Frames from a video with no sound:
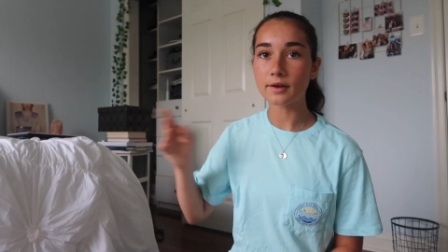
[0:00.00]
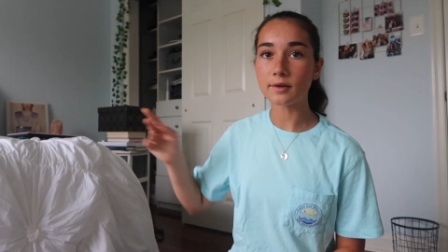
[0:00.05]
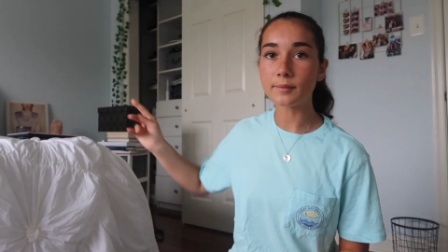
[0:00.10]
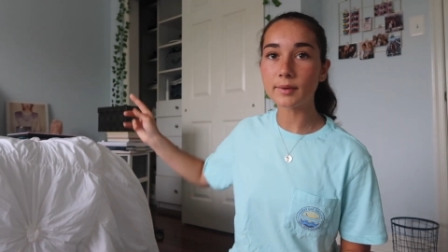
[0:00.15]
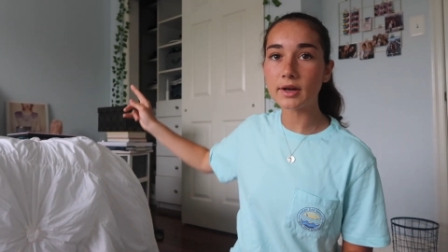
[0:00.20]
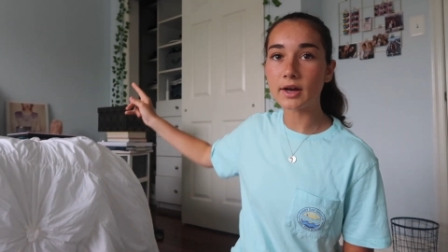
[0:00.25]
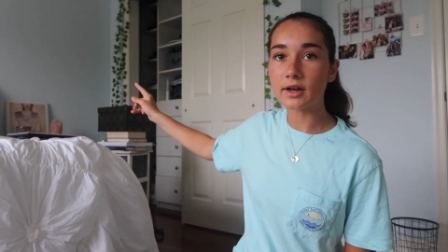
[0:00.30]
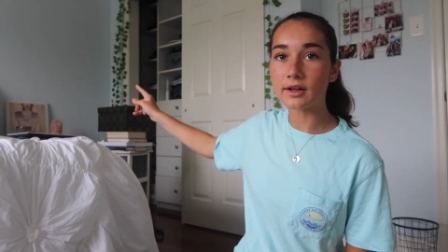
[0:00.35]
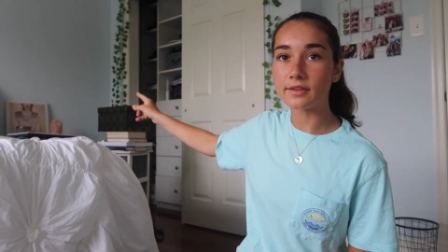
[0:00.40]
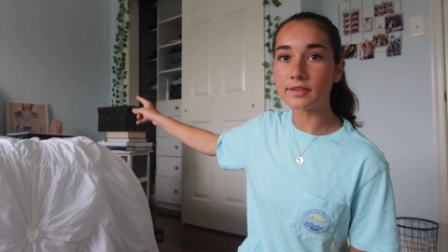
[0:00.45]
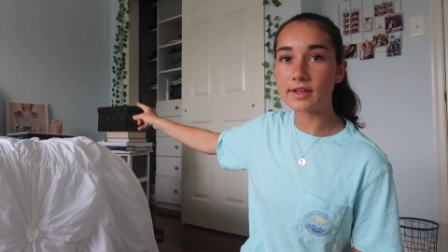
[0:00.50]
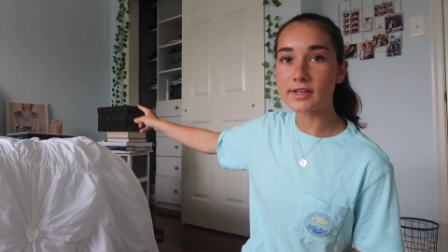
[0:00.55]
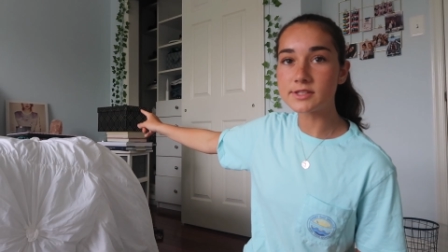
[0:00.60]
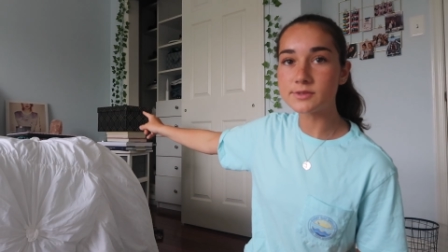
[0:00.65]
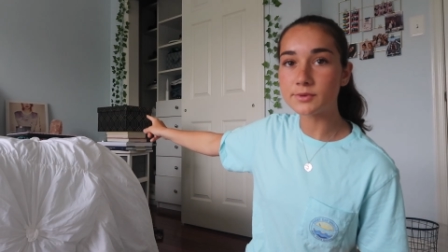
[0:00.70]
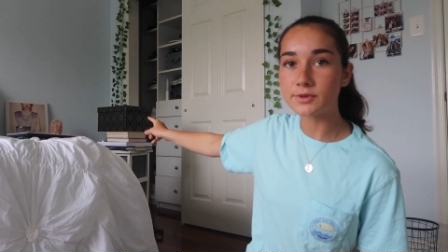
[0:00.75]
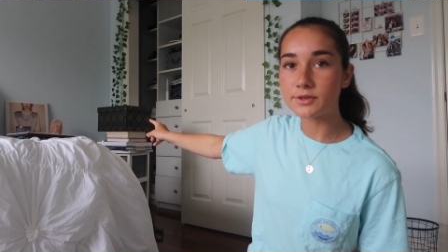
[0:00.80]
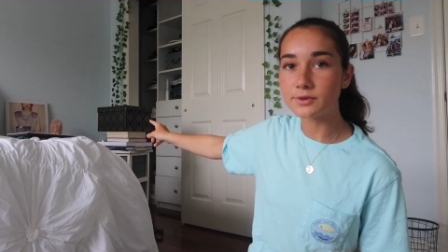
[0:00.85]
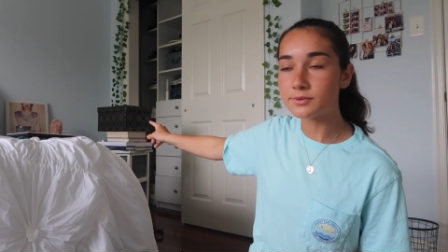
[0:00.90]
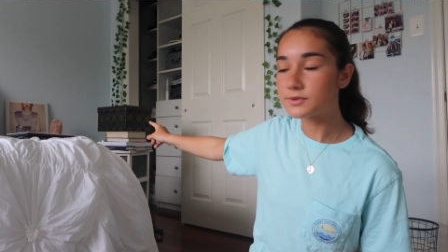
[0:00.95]
Oh my God,
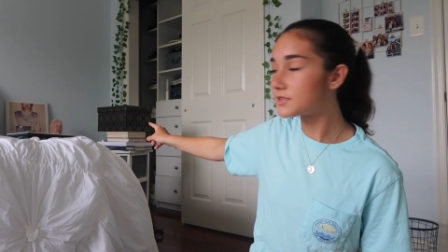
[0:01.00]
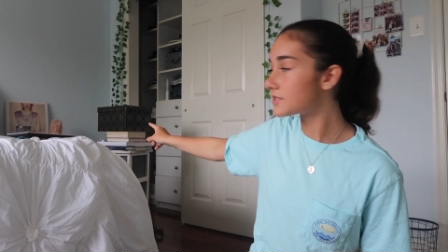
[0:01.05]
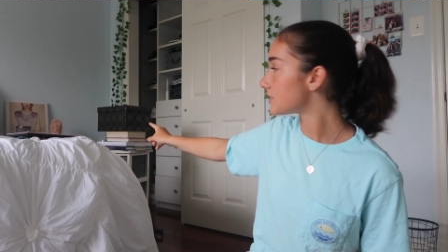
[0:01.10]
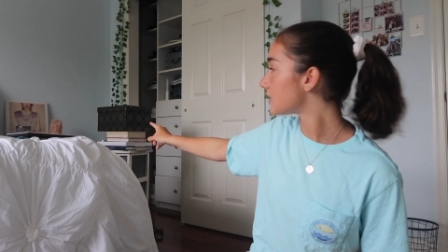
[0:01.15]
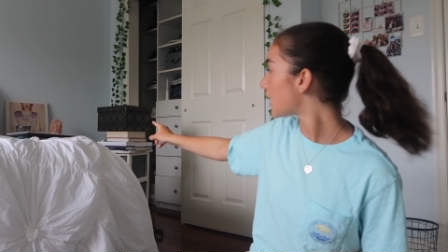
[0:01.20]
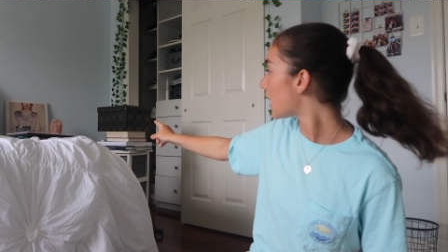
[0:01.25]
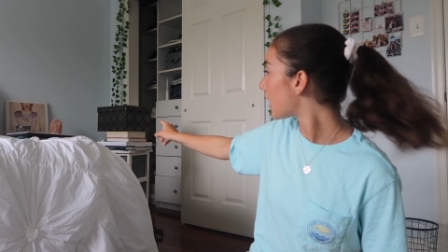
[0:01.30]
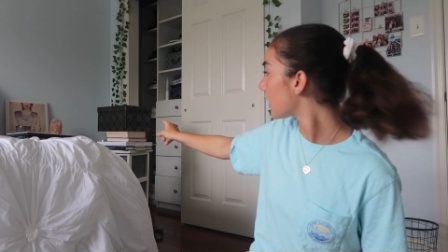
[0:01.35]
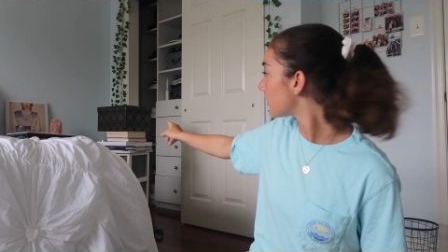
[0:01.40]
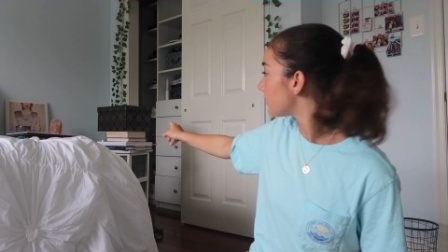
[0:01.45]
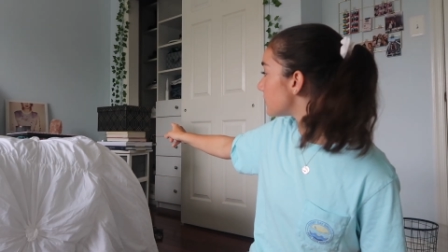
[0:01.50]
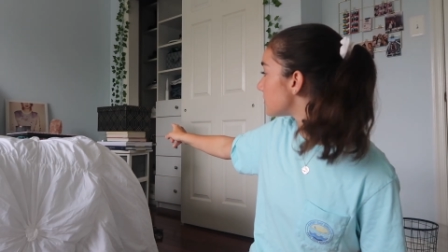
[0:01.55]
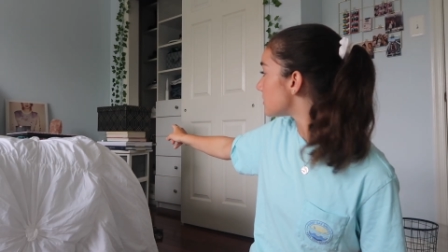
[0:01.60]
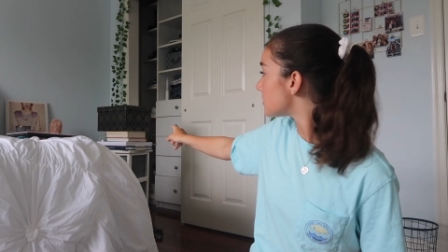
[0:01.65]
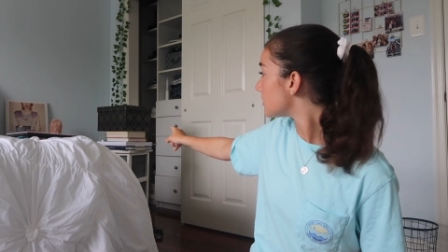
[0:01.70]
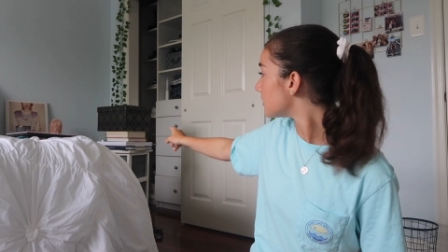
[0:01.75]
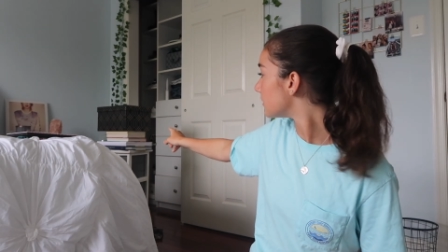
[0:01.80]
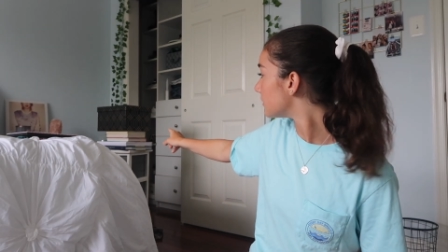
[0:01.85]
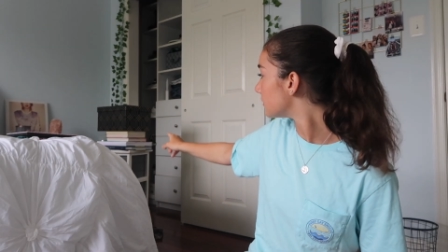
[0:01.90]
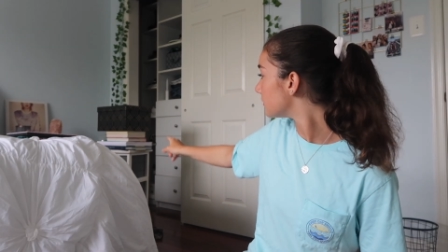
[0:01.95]
that's where you were stacked
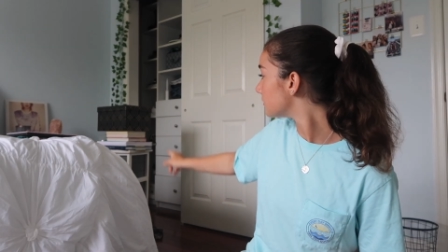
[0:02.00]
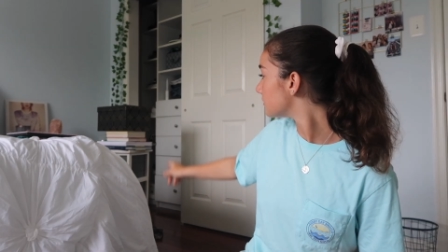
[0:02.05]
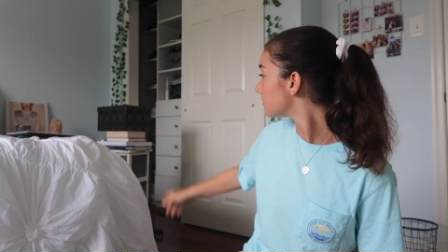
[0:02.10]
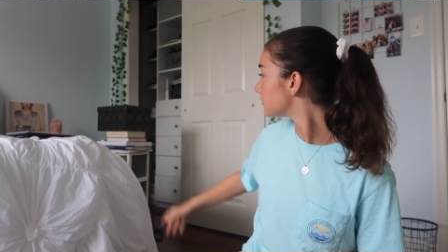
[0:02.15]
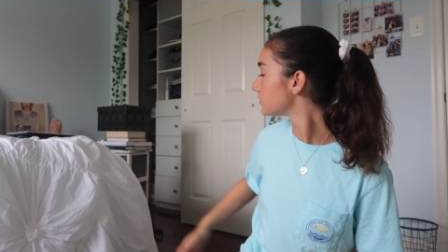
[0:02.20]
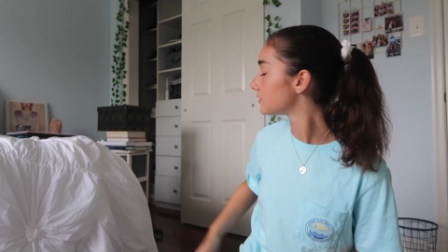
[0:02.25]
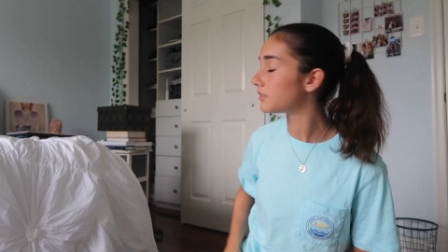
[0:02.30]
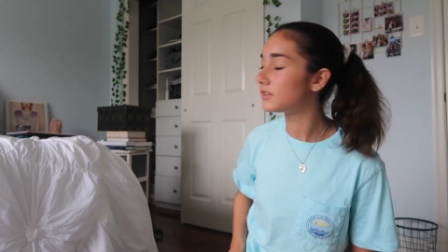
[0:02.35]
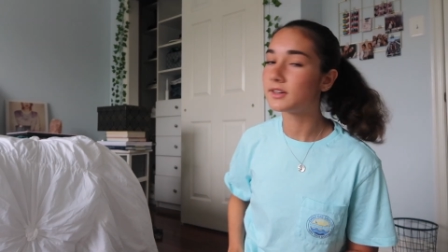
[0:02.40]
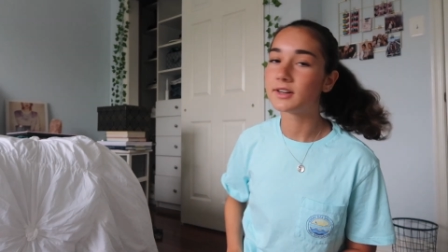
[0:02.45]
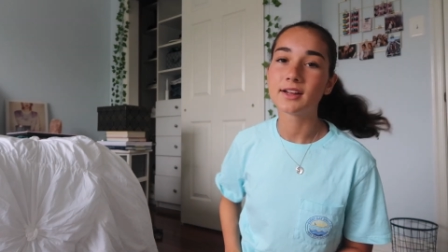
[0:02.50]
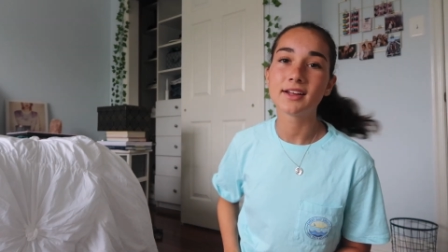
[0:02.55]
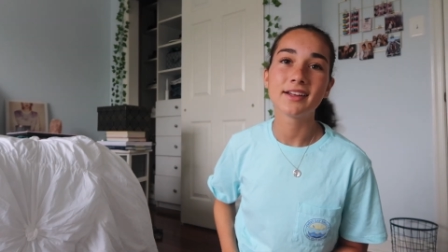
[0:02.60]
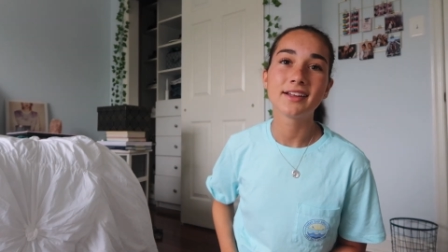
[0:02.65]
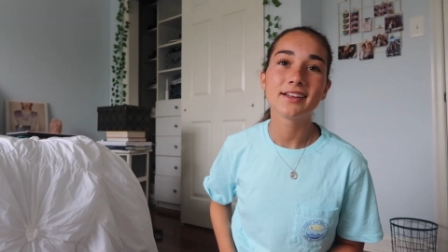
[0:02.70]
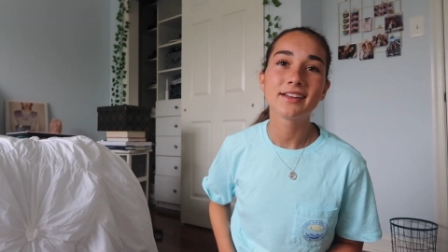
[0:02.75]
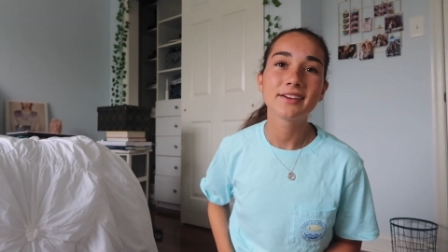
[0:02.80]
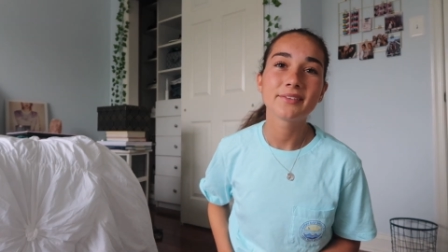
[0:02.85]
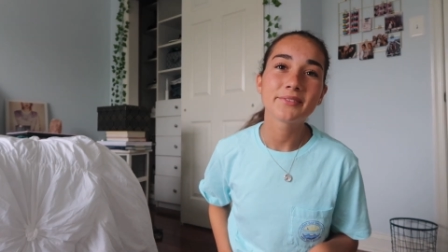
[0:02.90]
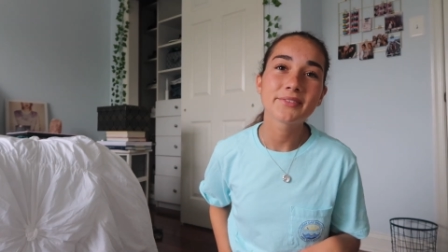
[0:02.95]
too.
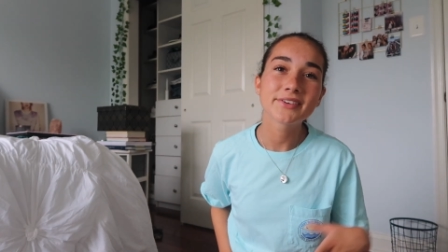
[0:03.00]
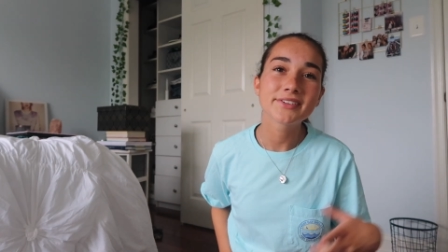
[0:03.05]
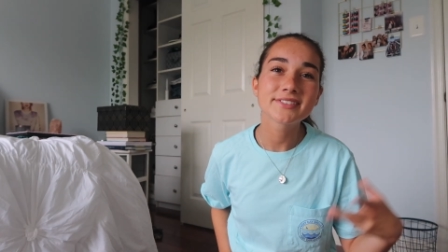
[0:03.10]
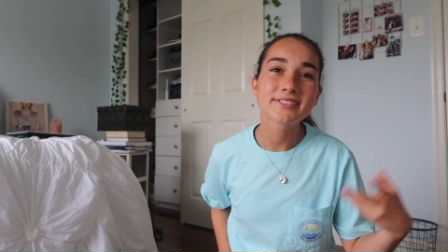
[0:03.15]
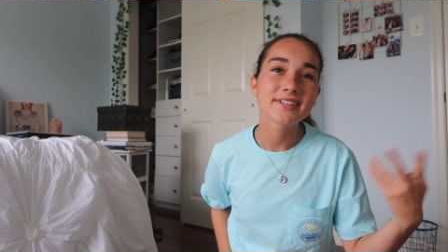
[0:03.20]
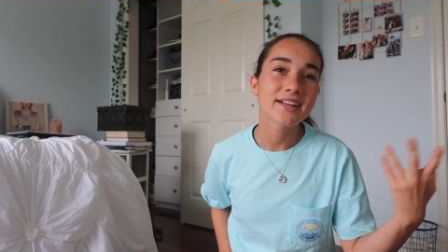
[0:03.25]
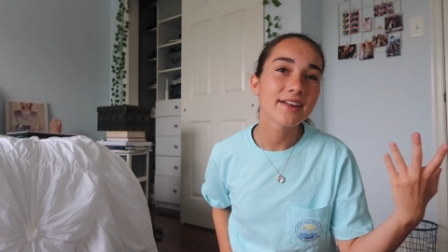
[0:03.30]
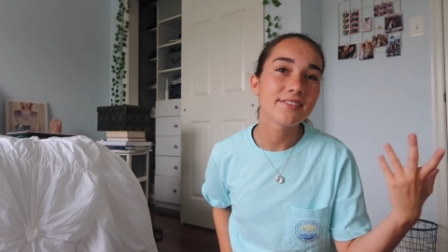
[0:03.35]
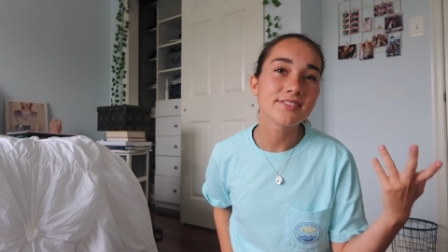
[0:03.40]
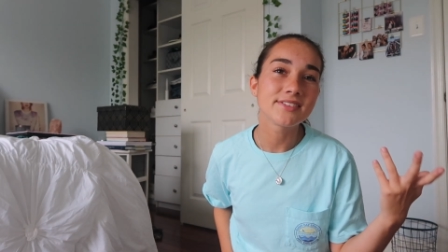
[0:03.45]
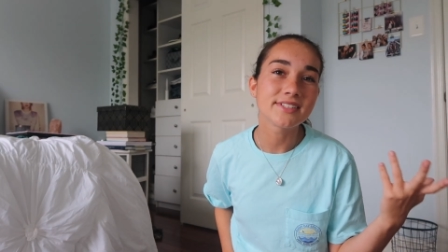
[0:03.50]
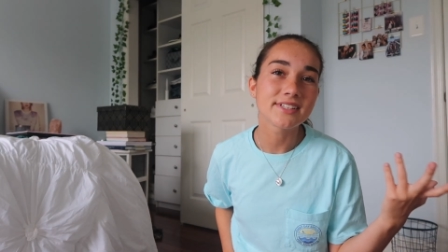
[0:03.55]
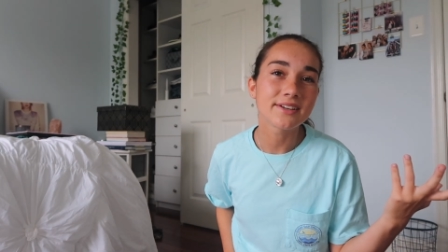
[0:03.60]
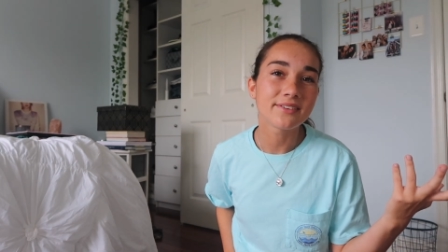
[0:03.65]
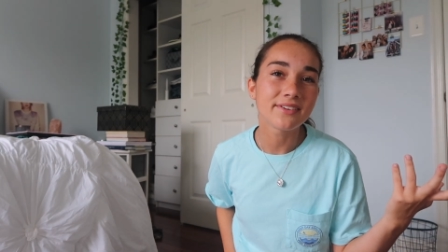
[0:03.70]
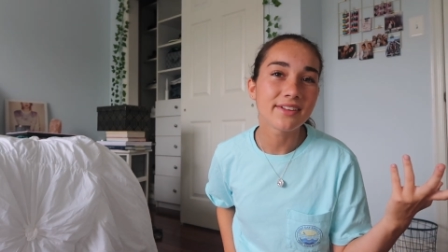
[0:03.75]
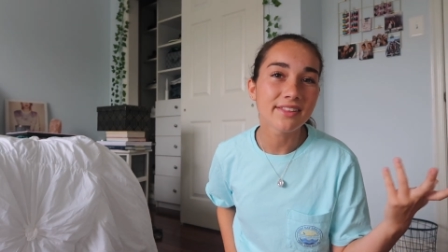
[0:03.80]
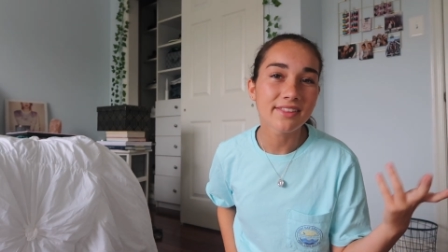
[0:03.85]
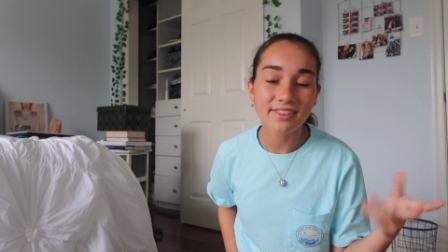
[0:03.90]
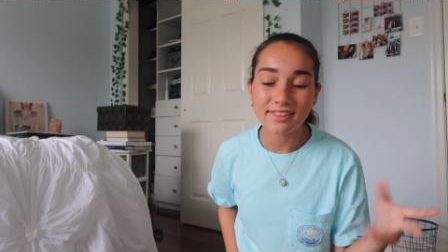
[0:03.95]
We're just gonna have to
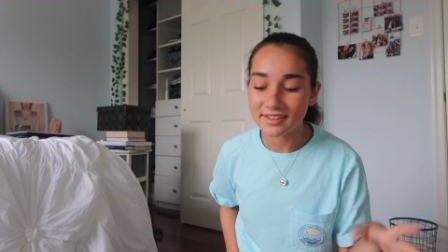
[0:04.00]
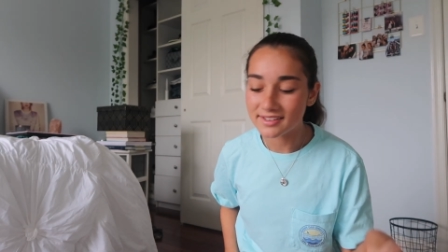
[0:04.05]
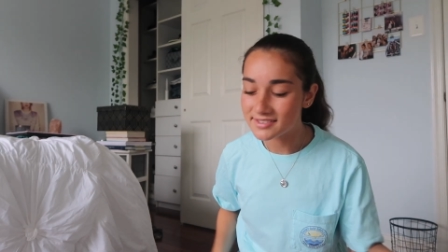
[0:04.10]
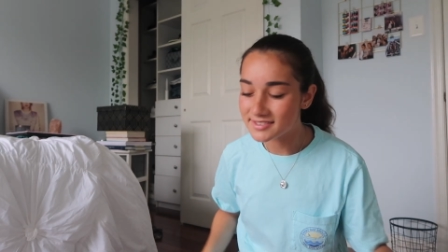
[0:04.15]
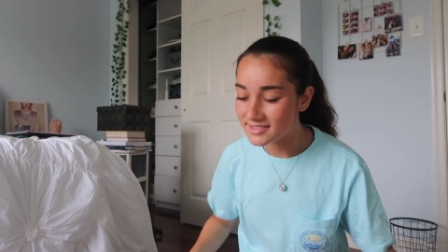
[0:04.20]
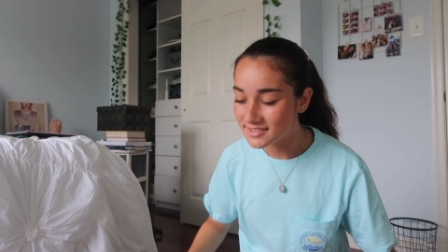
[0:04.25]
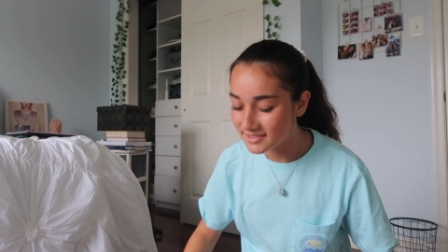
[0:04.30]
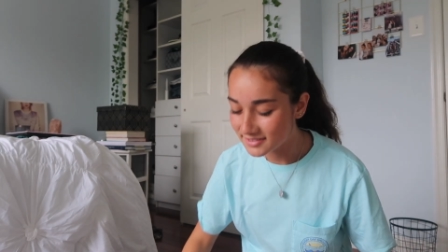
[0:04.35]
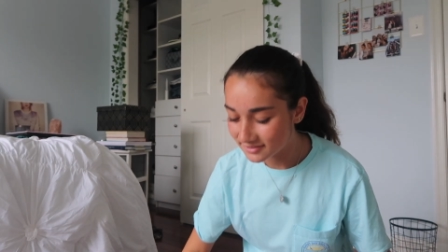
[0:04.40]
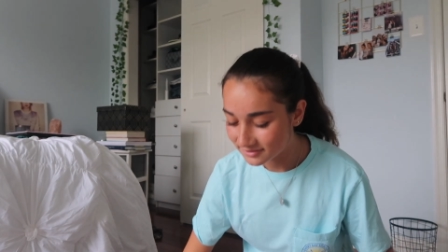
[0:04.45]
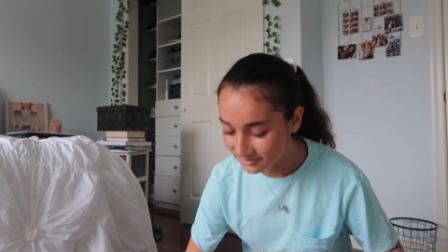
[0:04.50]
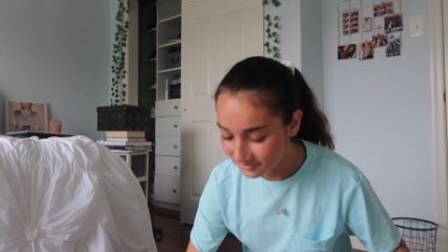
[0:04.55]
deal with this